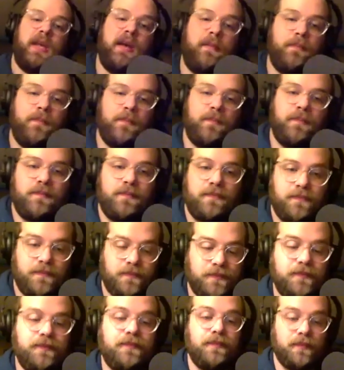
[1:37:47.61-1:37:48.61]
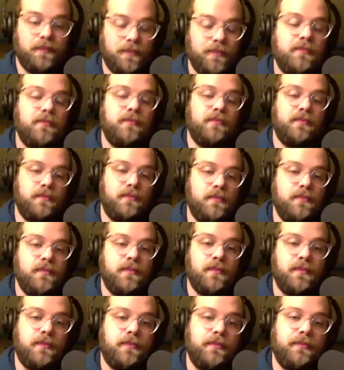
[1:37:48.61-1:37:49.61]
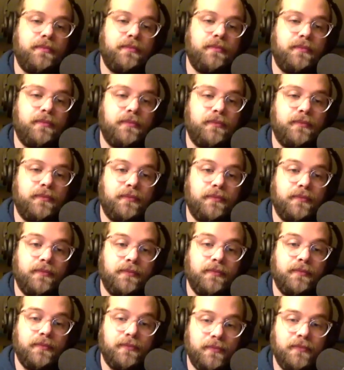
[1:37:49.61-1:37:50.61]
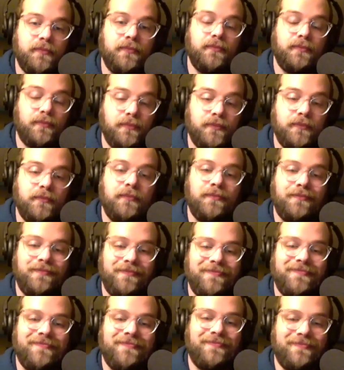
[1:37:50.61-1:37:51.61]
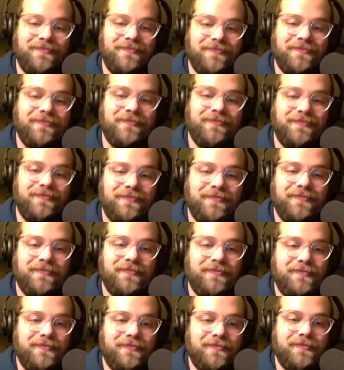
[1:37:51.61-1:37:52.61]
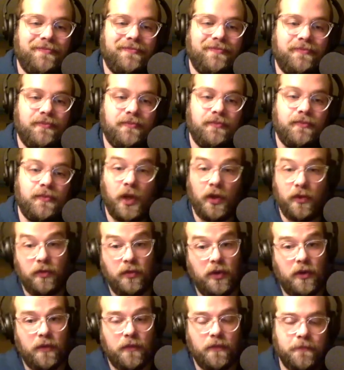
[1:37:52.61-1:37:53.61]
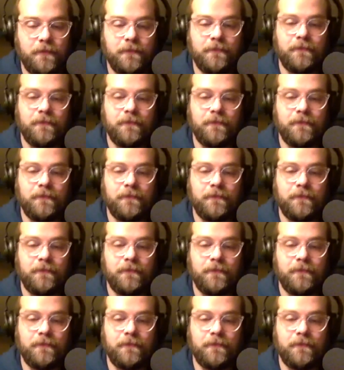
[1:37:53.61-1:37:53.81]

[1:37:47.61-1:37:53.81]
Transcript: I feel you. Sweet. More of a business question now. Where can people reach